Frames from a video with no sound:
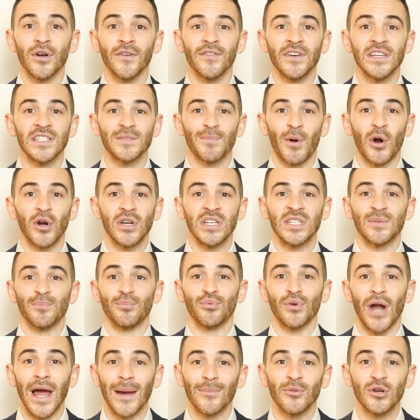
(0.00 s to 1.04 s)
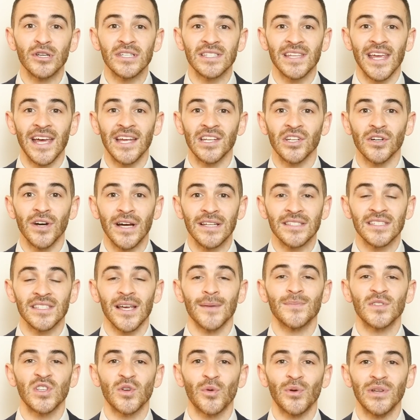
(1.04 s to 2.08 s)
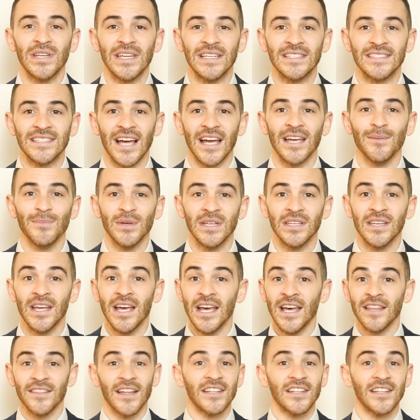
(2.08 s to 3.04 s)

of his party's bribery scandal and subsequent indictment